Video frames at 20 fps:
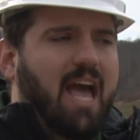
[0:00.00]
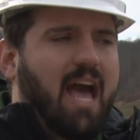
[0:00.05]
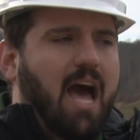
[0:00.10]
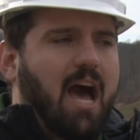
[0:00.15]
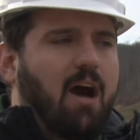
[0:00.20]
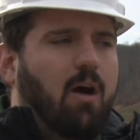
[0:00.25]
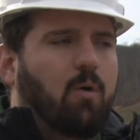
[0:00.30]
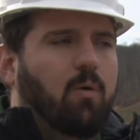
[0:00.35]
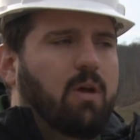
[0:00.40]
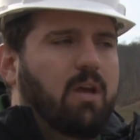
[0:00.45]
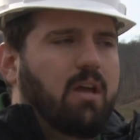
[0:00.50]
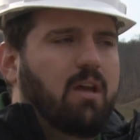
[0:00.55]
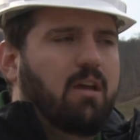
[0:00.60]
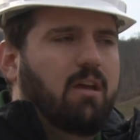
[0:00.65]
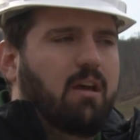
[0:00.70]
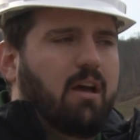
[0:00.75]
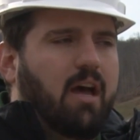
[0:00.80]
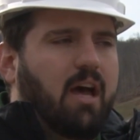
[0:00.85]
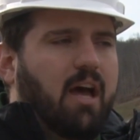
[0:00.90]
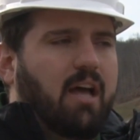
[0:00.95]
how,
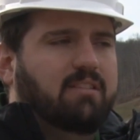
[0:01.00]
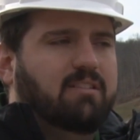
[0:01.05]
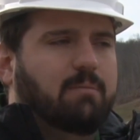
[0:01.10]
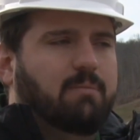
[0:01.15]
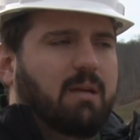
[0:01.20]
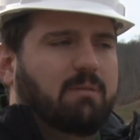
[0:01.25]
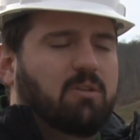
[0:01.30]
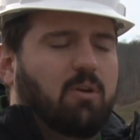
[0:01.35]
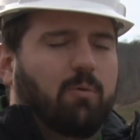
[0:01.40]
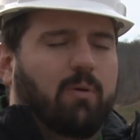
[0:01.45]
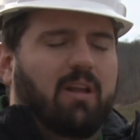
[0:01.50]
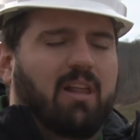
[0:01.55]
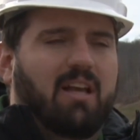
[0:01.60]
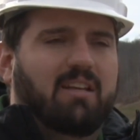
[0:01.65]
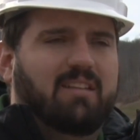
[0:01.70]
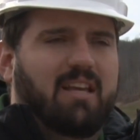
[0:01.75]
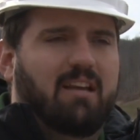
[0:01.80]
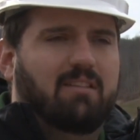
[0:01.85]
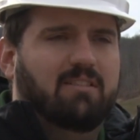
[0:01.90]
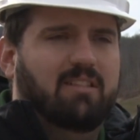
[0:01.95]
uh, sometimes don't
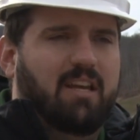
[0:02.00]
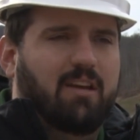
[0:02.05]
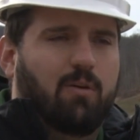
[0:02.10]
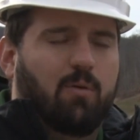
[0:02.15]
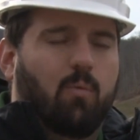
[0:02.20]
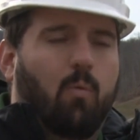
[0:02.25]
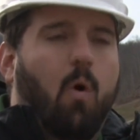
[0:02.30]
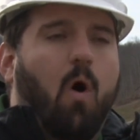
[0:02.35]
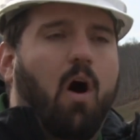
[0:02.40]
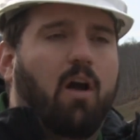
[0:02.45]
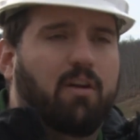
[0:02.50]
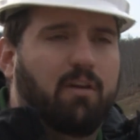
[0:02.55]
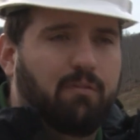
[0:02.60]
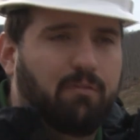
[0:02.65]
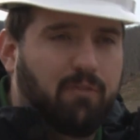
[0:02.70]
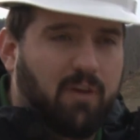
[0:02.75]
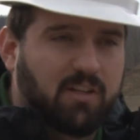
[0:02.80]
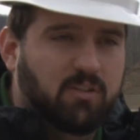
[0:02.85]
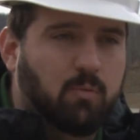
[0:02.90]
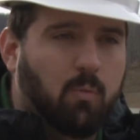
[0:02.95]
realize how sacred water,
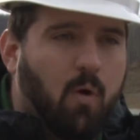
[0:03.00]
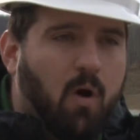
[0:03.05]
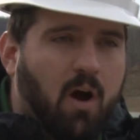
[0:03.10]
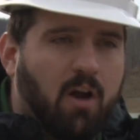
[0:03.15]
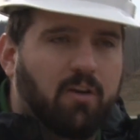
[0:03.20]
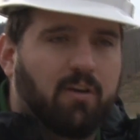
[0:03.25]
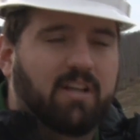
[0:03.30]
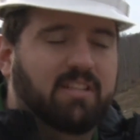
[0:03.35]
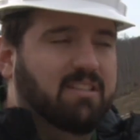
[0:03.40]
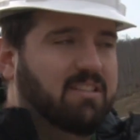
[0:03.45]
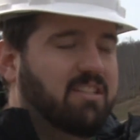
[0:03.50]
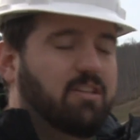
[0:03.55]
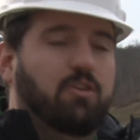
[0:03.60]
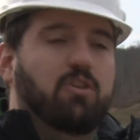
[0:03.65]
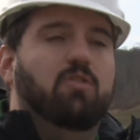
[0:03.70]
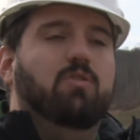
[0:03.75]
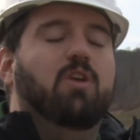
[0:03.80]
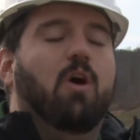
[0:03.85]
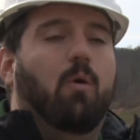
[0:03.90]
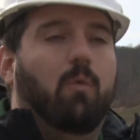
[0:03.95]
fresh water is until
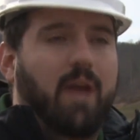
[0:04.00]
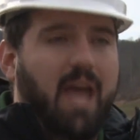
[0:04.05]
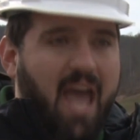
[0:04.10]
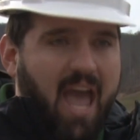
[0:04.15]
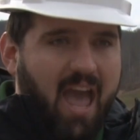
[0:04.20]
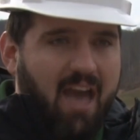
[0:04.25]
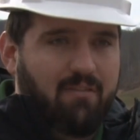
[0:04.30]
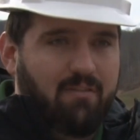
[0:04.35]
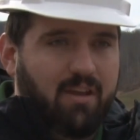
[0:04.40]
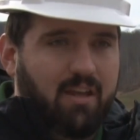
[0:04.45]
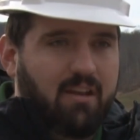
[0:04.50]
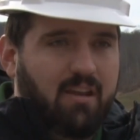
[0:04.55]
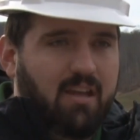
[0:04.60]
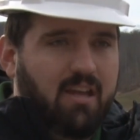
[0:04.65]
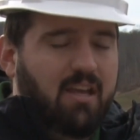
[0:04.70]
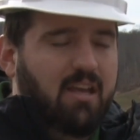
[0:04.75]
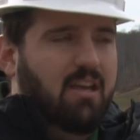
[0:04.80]
you don't have it.